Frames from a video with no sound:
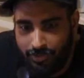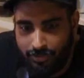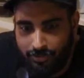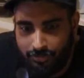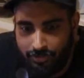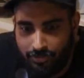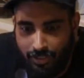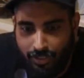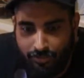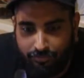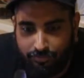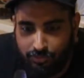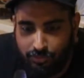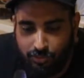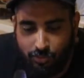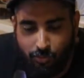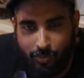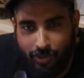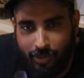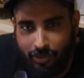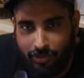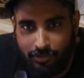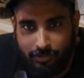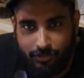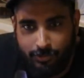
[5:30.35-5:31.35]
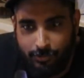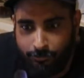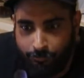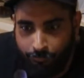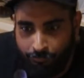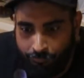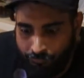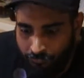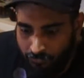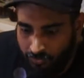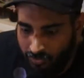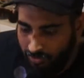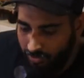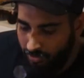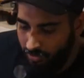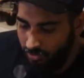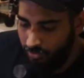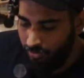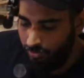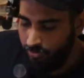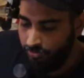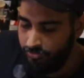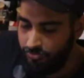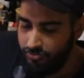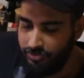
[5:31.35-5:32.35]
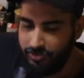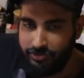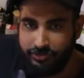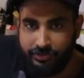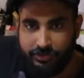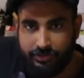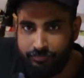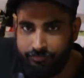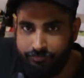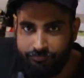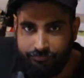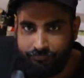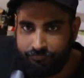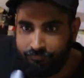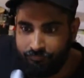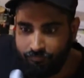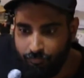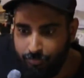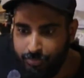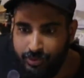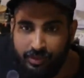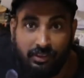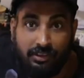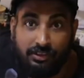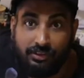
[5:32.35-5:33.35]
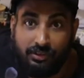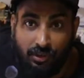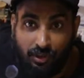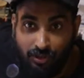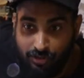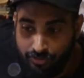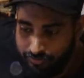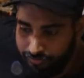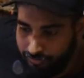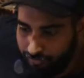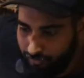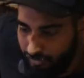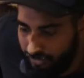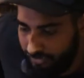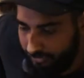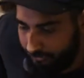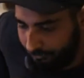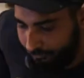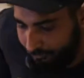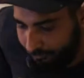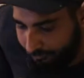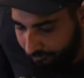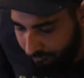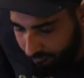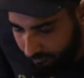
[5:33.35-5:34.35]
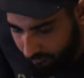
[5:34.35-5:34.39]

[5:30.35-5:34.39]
that after a while just peels off. But